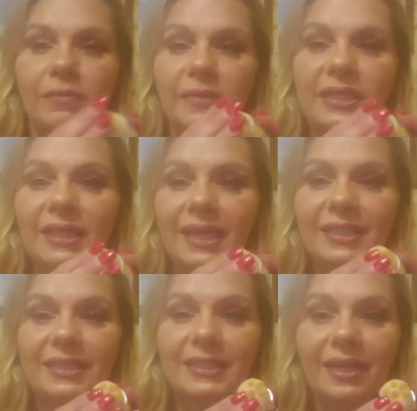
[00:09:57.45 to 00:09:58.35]
It's
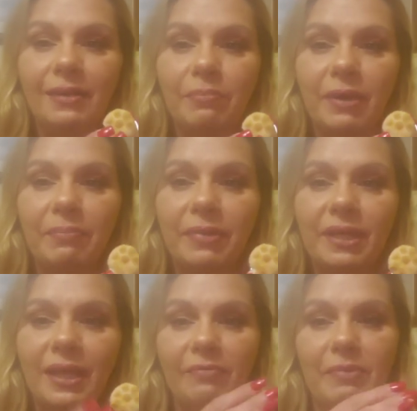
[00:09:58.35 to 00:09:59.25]
nice. It's got a
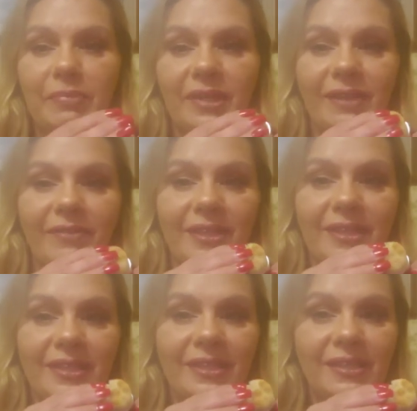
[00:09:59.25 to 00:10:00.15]
bumpy. I've been playing with
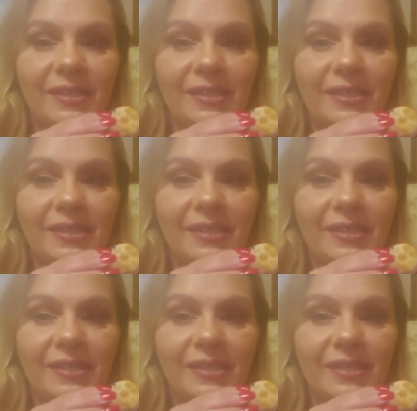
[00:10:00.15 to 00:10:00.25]
it.